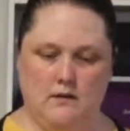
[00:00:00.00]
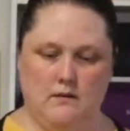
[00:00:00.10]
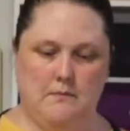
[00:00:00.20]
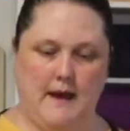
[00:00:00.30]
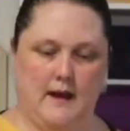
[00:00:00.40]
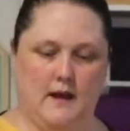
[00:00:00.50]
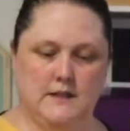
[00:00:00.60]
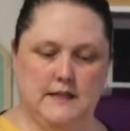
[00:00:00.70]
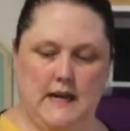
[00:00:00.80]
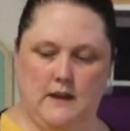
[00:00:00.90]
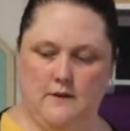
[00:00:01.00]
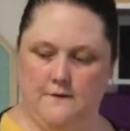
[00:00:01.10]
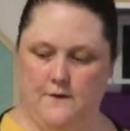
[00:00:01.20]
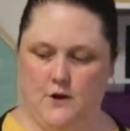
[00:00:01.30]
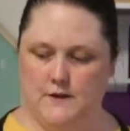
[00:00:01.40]
mat underneath it
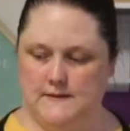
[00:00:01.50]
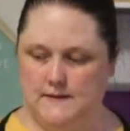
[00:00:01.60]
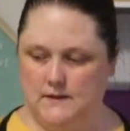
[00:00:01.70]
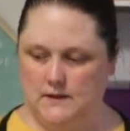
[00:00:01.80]
first.